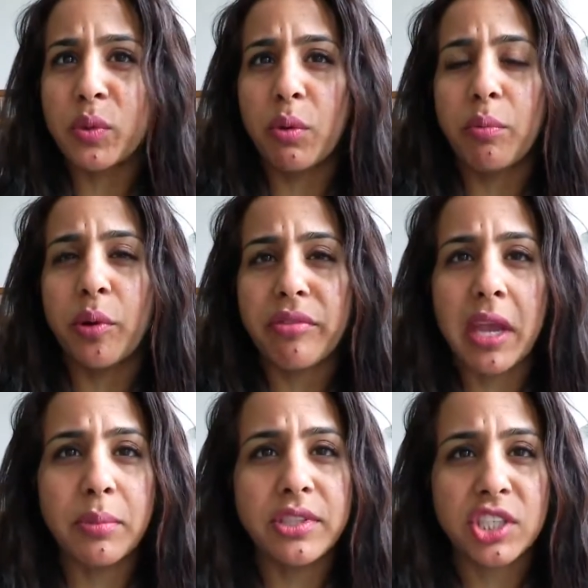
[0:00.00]
We were both
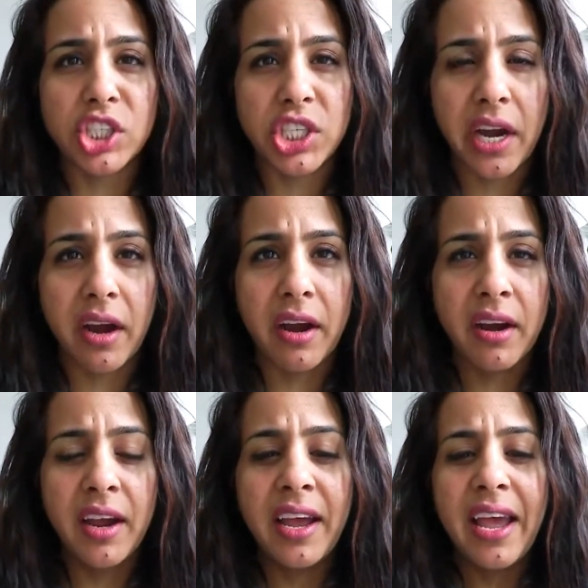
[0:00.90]
able to
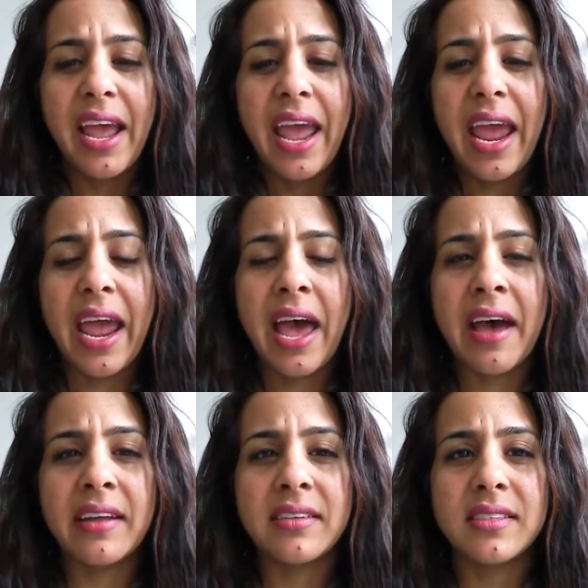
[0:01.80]
share,
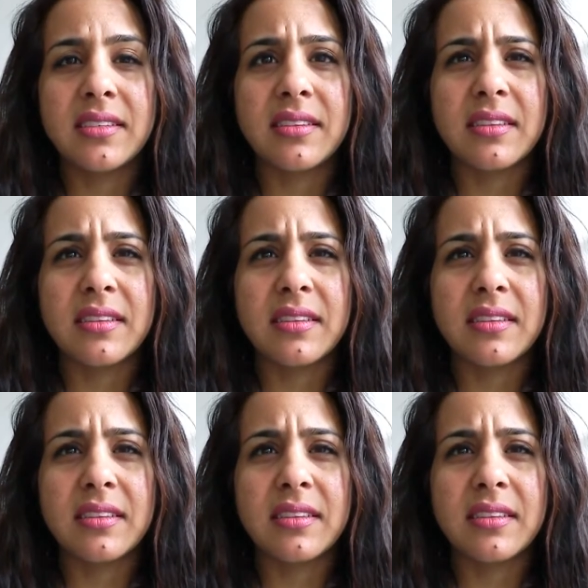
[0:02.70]
and